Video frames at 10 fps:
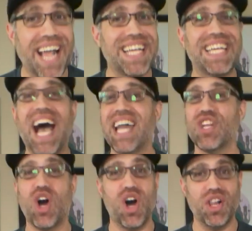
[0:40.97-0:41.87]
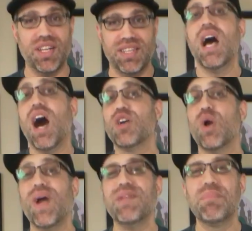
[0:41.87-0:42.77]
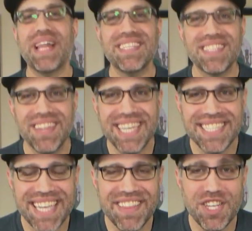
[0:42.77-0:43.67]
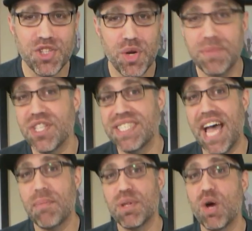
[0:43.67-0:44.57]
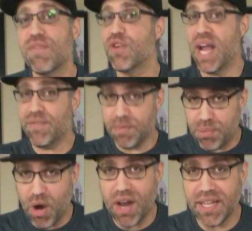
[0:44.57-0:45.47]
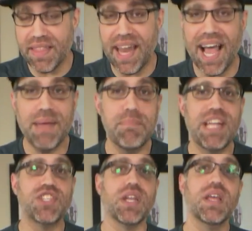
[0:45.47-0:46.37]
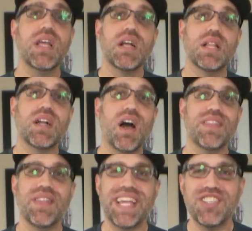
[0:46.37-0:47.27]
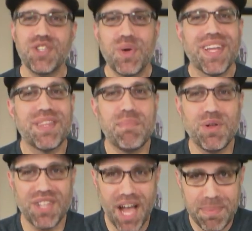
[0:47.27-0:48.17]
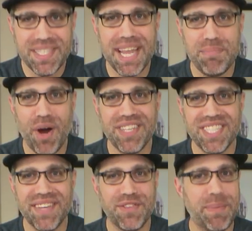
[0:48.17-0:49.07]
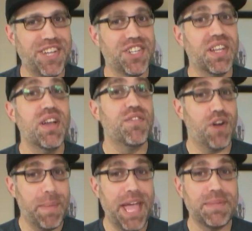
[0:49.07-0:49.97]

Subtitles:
I got it all. I'll go ahead and place the links in the description down below for every product that I mention. Click on the links and you'll get the most up-to-date pricing information from